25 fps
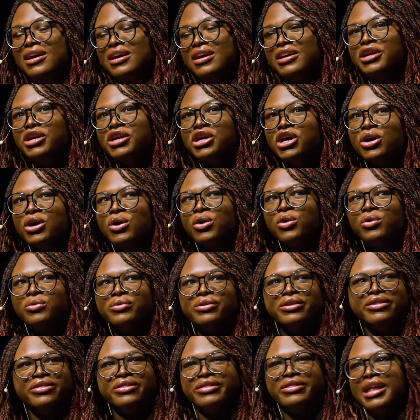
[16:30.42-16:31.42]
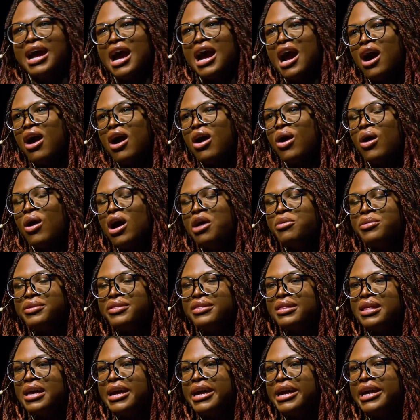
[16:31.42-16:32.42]
you know, now I
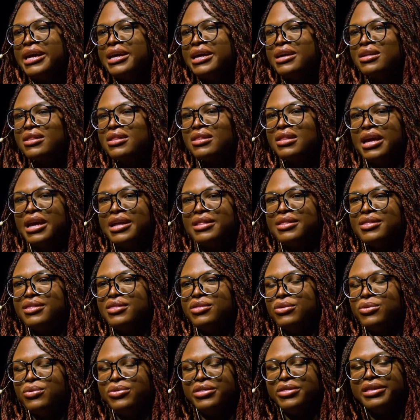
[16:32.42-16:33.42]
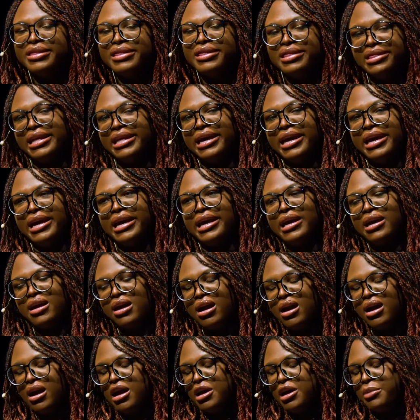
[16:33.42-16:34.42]
was like, let's do this thing.
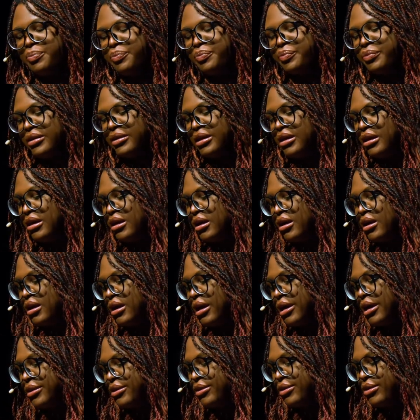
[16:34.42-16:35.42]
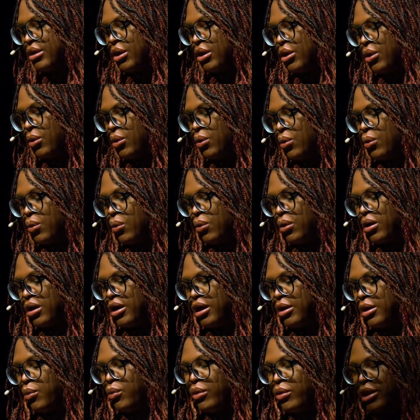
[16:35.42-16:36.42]
And so
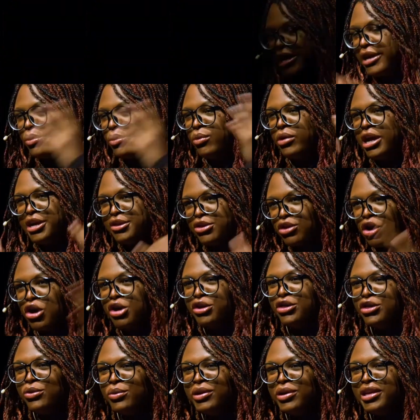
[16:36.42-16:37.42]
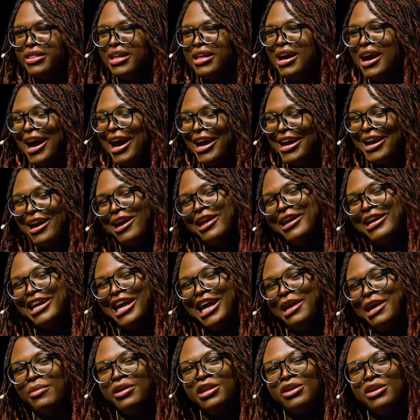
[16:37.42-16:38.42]
when I started doing that, I kind of
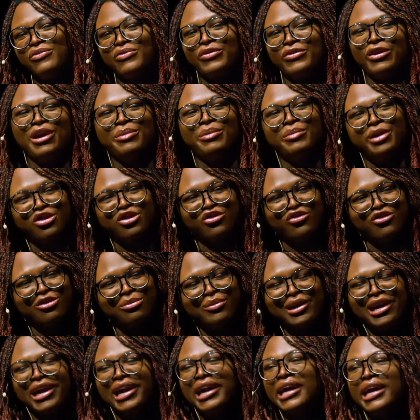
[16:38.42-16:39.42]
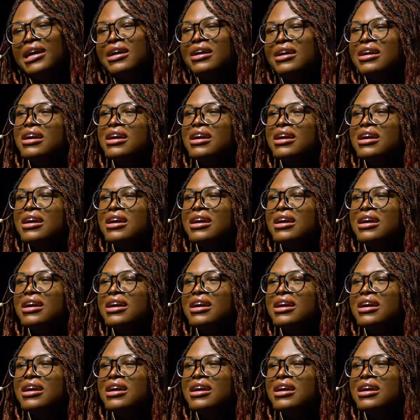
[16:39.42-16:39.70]
came at it very much from a,